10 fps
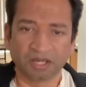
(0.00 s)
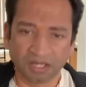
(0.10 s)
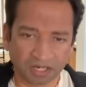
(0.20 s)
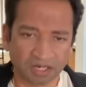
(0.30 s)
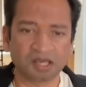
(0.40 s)

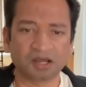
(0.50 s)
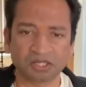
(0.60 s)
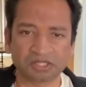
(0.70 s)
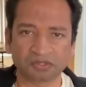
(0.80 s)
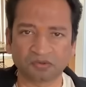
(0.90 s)
In India
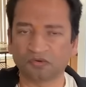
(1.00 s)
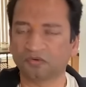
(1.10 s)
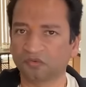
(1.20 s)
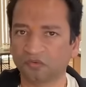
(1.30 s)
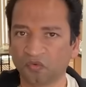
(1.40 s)

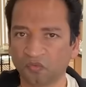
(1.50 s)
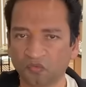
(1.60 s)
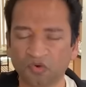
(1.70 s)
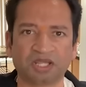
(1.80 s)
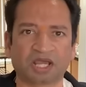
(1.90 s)
also,
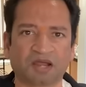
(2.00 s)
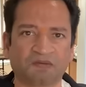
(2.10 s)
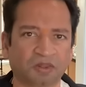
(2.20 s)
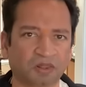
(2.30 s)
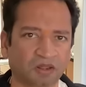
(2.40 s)
we
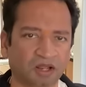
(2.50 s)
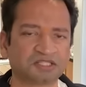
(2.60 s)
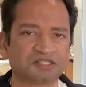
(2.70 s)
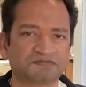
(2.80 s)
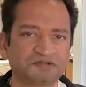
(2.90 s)
have
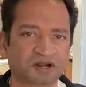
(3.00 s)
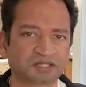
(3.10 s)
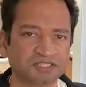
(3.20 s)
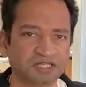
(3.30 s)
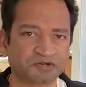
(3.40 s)
lots of
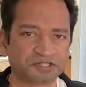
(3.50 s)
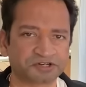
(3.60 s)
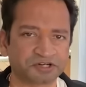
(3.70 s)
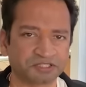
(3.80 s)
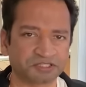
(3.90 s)
drugs in our
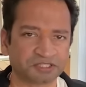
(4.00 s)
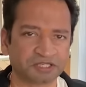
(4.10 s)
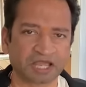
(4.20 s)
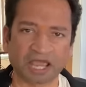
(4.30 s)
streets,